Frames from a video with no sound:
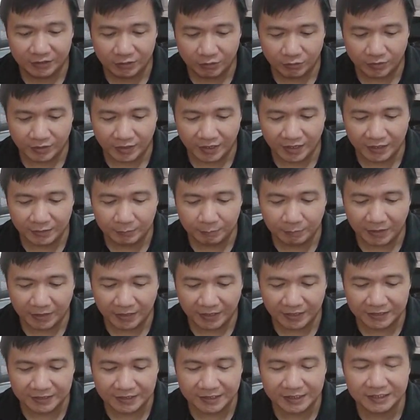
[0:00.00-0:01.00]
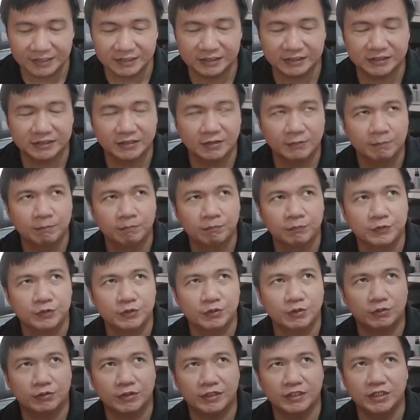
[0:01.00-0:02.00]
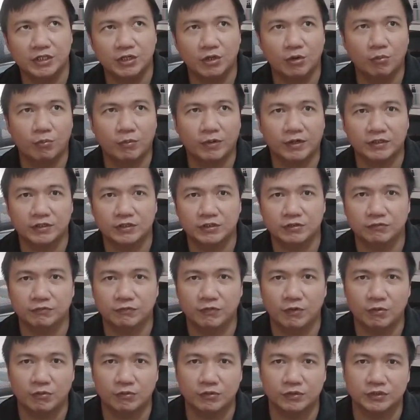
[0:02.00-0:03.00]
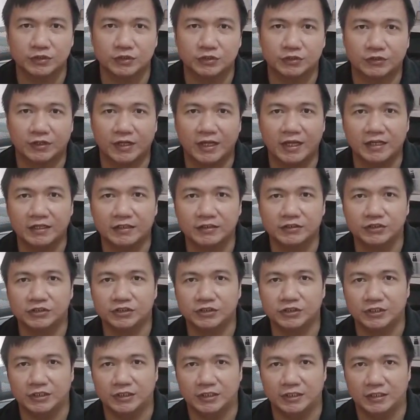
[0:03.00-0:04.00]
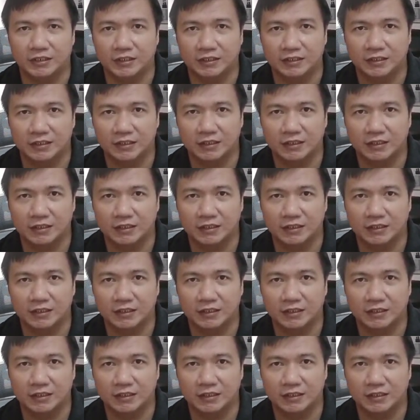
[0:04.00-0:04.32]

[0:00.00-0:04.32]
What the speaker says: Okay? Para at least you already know where to focus your energy.